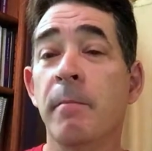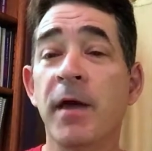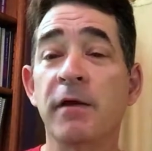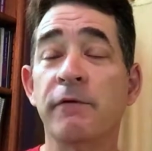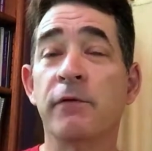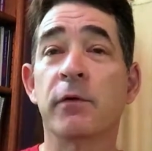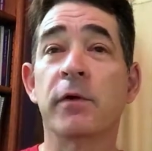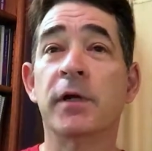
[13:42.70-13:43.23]

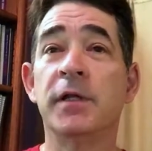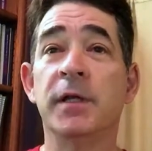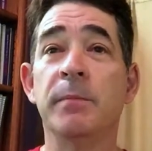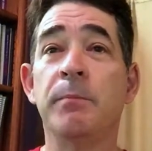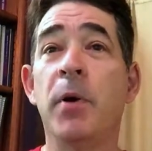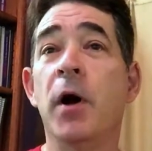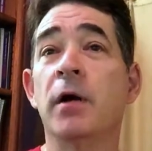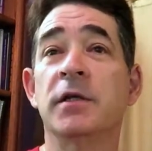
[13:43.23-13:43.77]

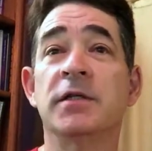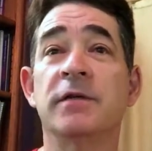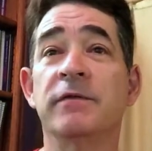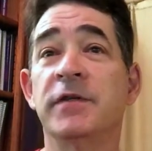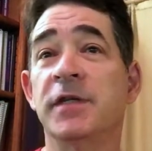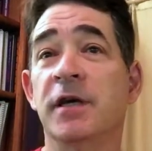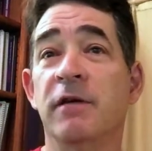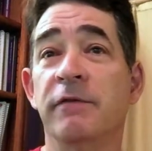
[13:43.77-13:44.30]
metaphorically parts
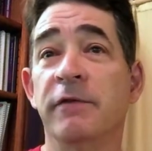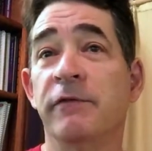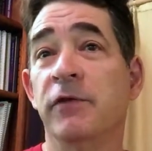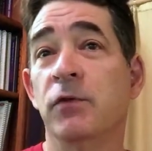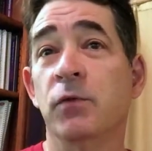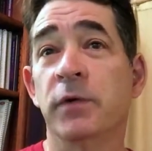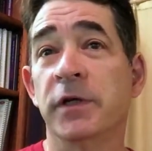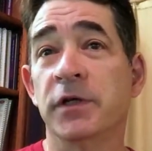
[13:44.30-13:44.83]
of self,
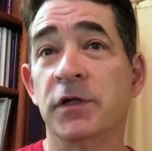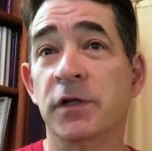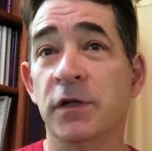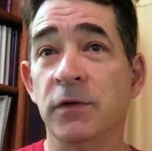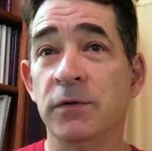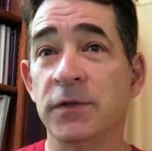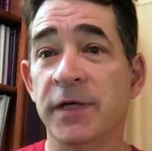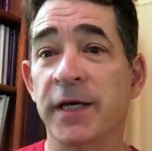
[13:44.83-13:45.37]
if you wish
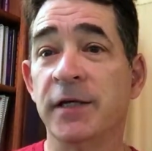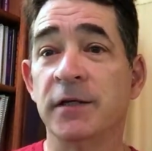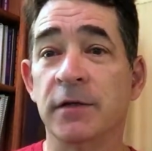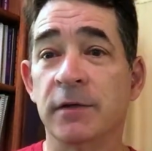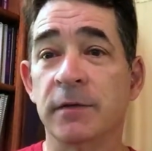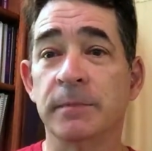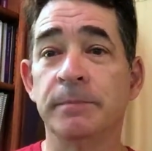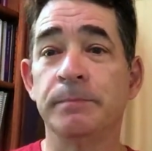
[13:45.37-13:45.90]
to use that
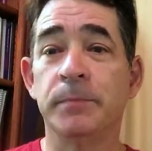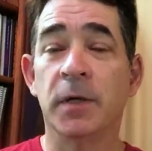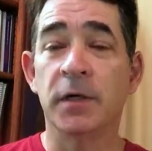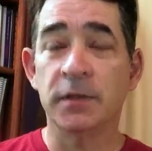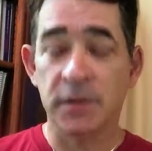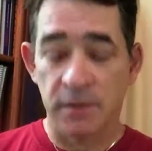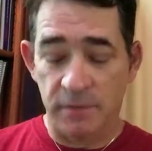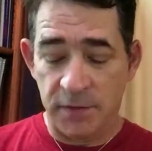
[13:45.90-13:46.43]
term,
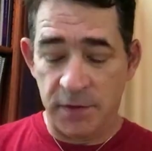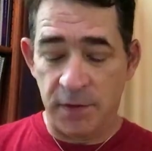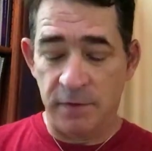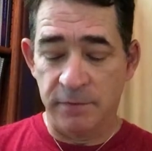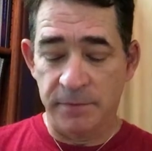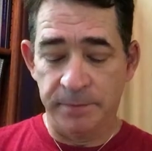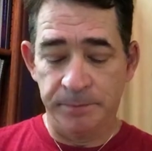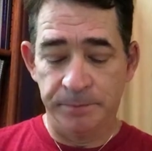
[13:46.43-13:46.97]
parts of
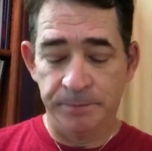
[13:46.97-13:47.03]
self.